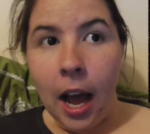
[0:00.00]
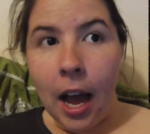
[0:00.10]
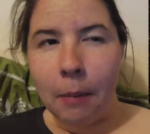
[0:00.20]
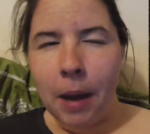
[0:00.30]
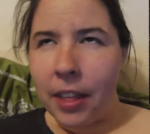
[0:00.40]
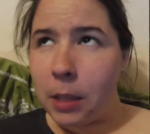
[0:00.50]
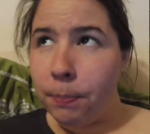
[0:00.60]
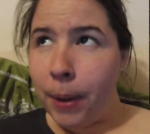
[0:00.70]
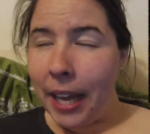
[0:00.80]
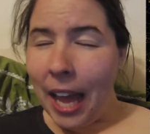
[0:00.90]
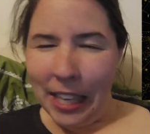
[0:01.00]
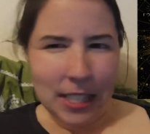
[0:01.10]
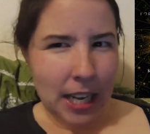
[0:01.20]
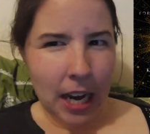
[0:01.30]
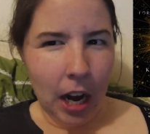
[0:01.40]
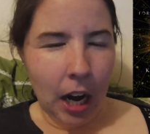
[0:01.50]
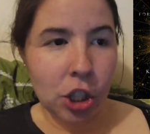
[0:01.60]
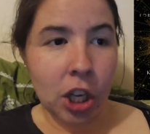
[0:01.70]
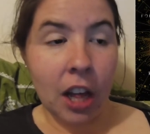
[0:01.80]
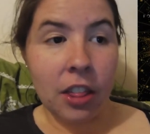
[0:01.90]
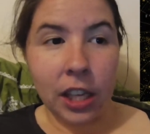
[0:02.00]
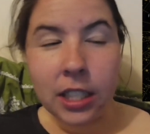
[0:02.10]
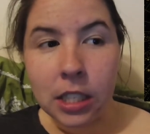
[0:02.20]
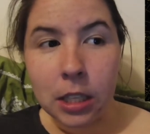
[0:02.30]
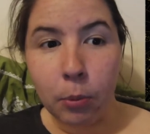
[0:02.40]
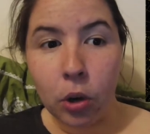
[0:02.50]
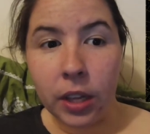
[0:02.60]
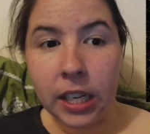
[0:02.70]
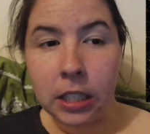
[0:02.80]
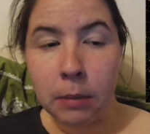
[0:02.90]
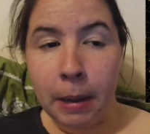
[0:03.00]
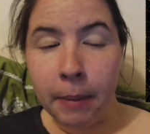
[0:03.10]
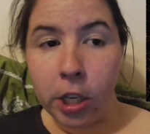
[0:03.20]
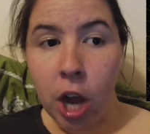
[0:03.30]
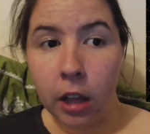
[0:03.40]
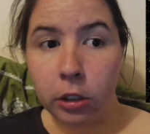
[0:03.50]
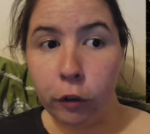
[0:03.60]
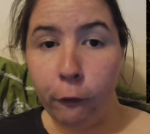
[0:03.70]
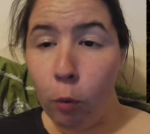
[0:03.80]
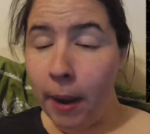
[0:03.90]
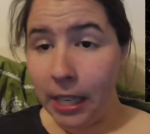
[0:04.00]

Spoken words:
I think it's by Casey Archer. This is the book that is to meet my challenge for